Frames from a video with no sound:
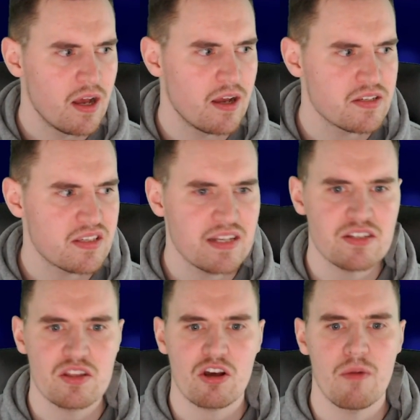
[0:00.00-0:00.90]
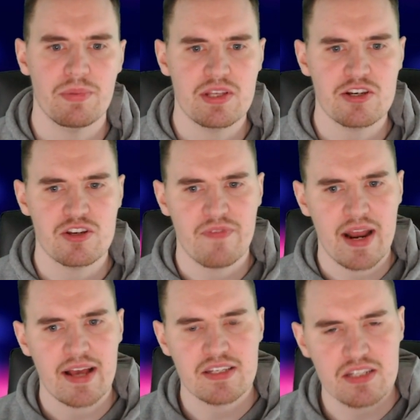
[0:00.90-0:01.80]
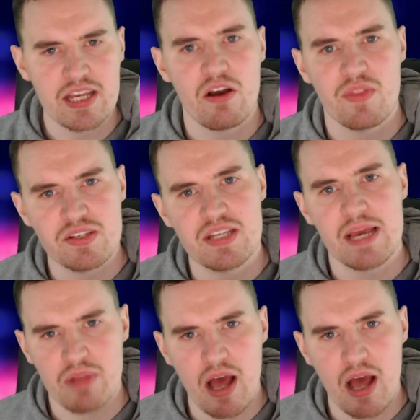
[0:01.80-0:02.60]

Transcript: Since the competition of NXT on the same